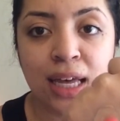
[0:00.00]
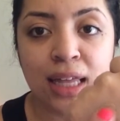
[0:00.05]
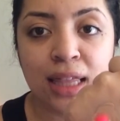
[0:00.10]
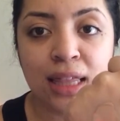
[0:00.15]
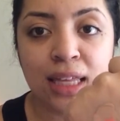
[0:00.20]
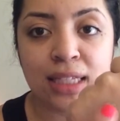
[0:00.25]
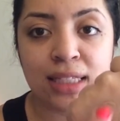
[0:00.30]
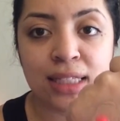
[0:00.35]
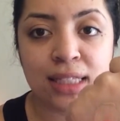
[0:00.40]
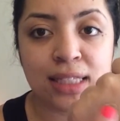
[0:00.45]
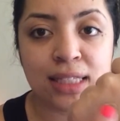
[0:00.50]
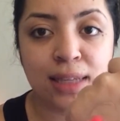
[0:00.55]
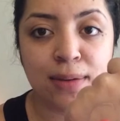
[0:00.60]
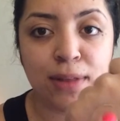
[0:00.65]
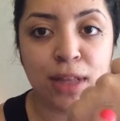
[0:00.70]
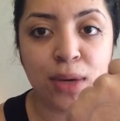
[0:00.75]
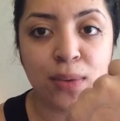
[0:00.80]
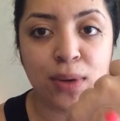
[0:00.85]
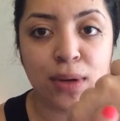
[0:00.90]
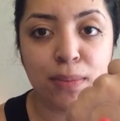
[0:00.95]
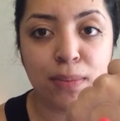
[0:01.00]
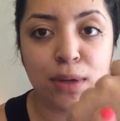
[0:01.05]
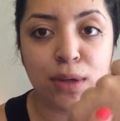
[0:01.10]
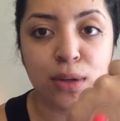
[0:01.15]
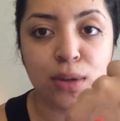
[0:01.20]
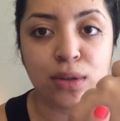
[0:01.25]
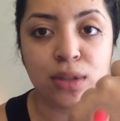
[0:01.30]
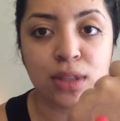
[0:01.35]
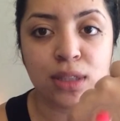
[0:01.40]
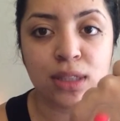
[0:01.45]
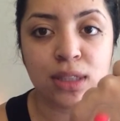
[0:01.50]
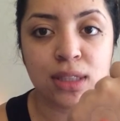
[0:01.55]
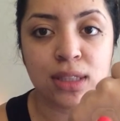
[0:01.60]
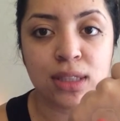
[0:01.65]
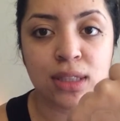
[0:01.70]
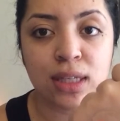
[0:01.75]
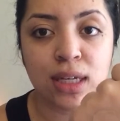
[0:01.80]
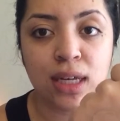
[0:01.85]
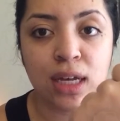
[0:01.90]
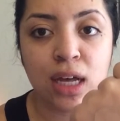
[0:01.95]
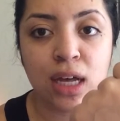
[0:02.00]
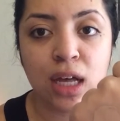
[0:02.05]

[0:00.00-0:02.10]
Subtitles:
this is the liquid mousse.